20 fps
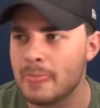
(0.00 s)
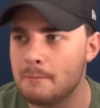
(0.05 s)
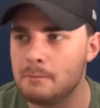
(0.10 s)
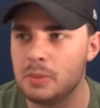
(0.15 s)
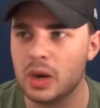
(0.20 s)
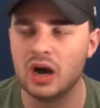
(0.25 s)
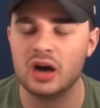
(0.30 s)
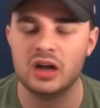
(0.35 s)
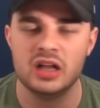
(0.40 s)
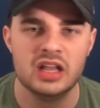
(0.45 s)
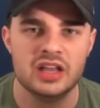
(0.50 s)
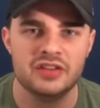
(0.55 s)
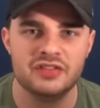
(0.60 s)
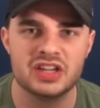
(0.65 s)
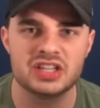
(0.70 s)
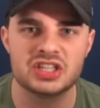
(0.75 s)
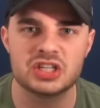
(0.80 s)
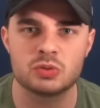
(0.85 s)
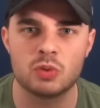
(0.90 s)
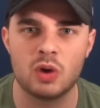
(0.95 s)
But
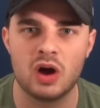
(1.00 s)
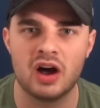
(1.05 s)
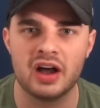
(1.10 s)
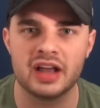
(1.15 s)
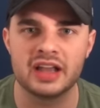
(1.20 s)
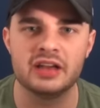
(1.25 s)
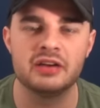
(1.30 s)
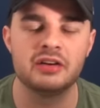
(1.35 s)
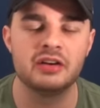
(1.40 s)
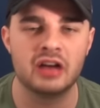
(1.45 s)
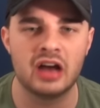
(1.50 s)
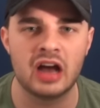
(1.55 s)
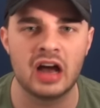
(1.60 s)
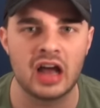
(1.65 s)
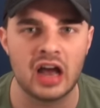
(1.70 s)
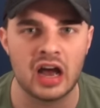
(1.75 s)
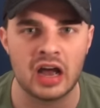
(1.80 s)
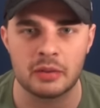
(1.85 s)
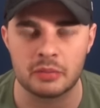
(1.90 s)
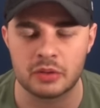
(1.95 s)
this is why
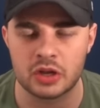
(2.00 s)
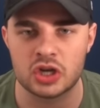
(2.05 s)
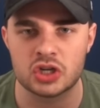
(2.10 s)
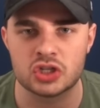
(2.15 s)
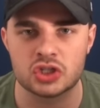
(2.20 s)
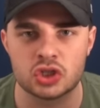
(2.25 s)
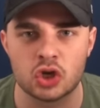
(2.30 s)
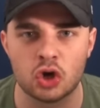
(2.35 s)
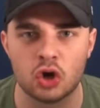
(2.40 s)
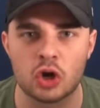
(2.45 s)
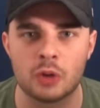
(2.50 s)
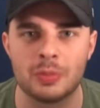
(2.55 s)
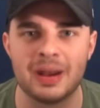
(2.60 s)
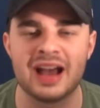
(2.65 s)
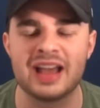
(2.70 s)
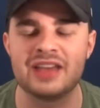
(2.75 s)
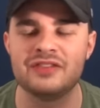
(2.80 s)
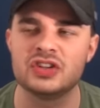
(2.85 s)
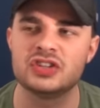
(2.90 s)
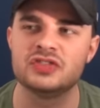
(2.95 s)
I'm going to talk
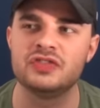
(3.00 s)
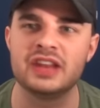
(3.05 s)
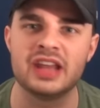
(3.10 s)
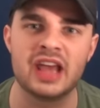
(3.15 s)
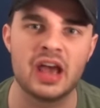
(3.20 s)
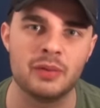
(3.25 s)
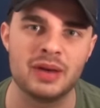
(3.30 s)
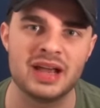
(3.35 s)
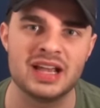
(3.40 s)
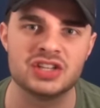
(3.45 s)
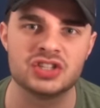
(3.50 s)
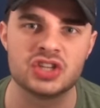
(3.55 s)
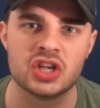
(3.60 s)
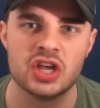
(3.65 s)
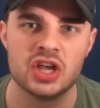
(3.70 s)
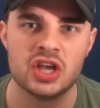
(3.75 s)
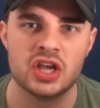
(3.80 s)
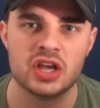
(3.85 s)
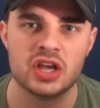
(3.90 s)
about in this video is